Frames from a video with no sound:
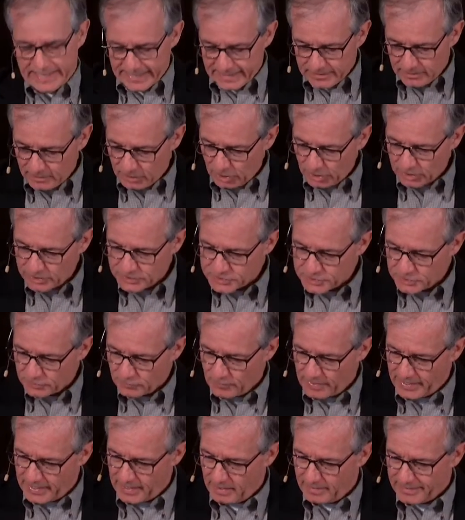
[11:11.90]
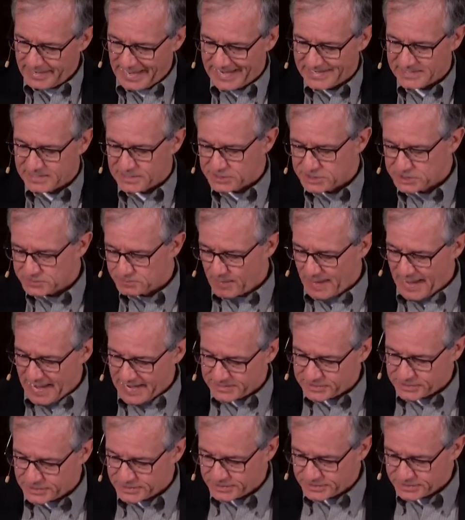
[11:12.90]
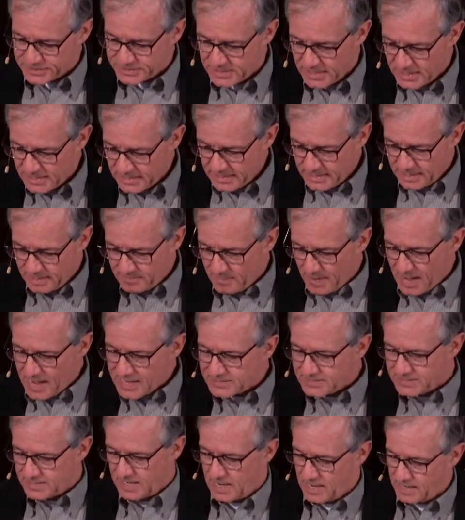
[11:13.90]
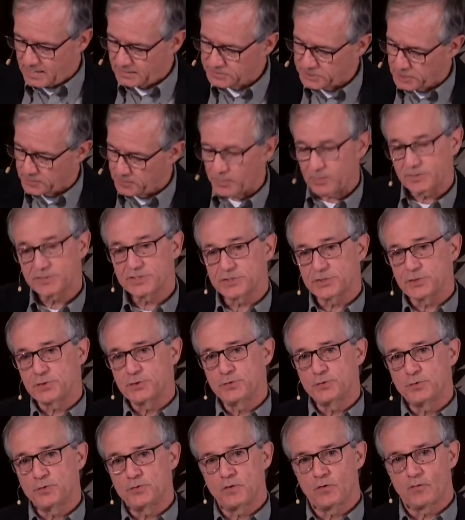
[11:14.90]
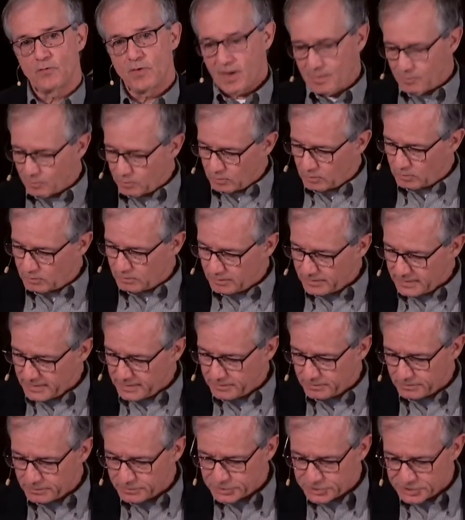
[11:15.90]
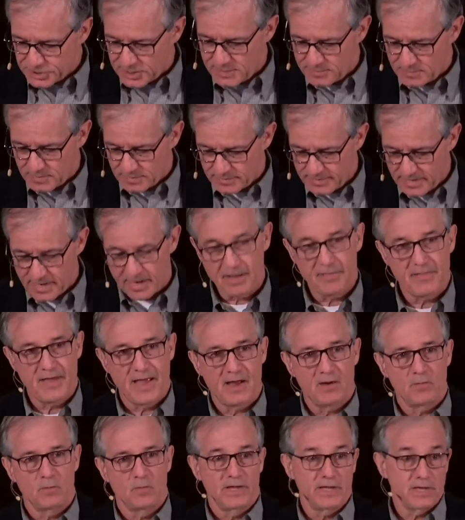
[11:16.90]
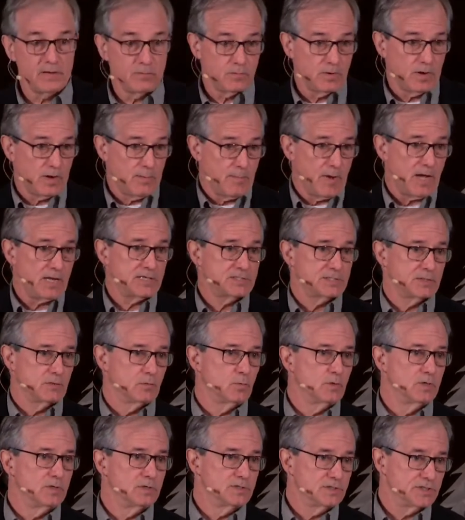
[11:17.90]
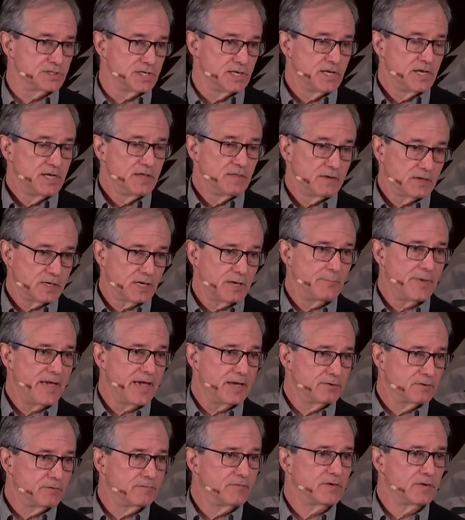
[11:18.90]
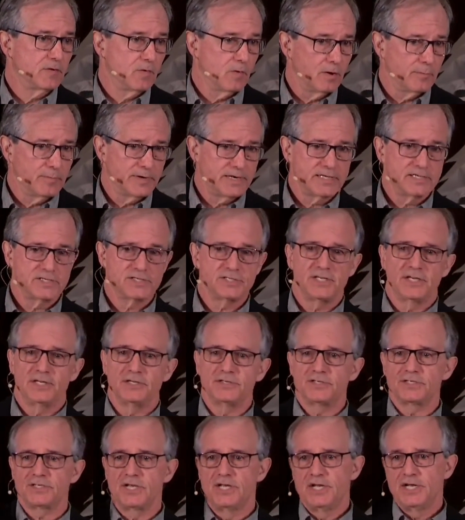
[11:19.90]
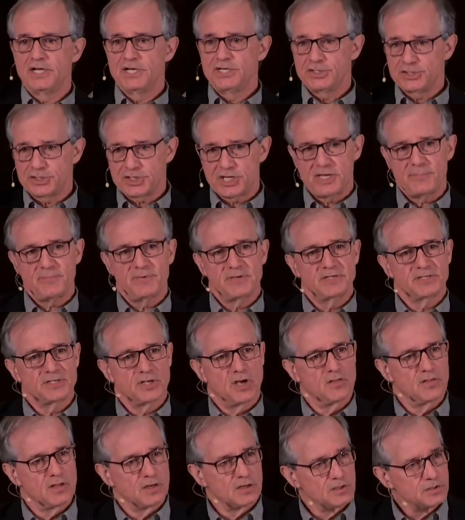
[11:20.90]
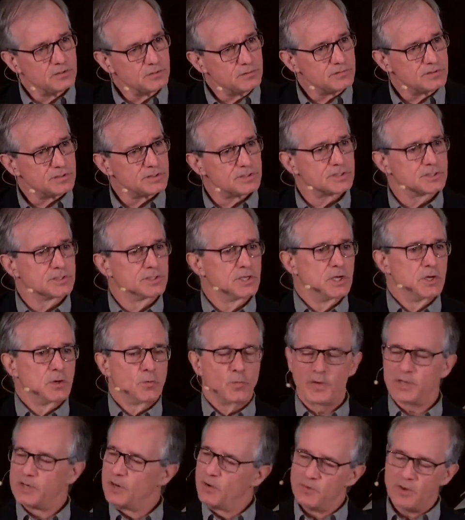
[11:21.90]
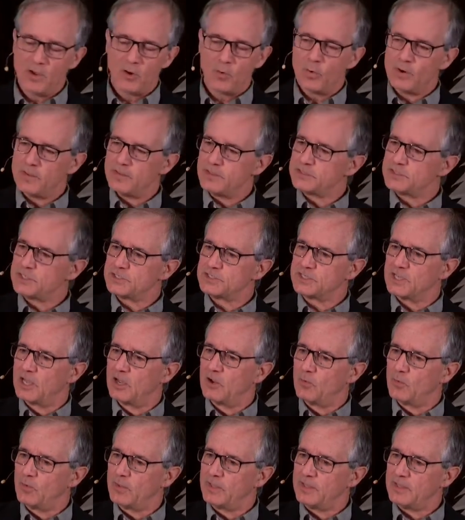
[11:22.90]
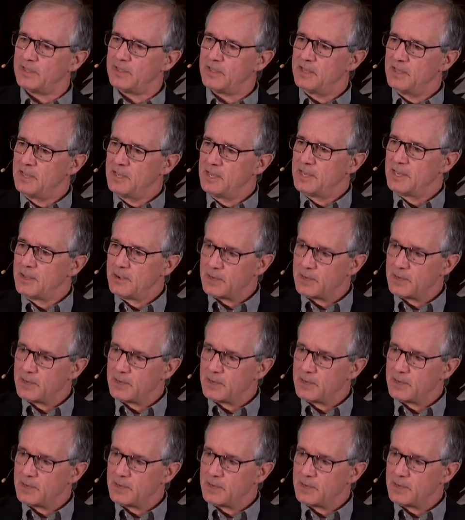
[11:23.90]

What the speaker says: He looks around and dispatches Amasa to pursue the rebel leader Sheba. Now, Amasa was the commander of the army, and he says, "Sheba is on the loose. We don't know where this is going.